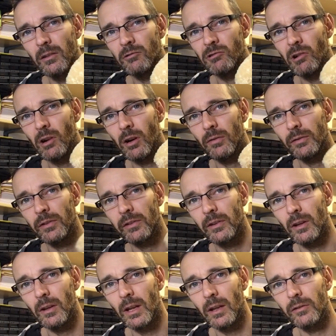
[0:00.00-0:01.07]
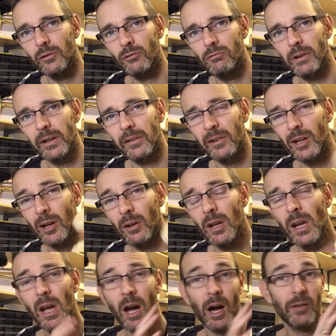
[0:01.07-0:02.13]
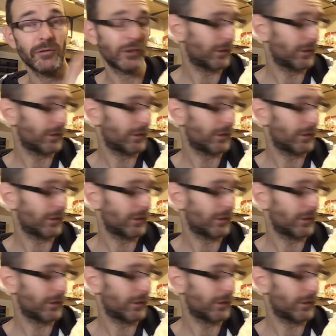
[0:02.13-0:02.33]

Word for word: draft, so that's all ready to go. I've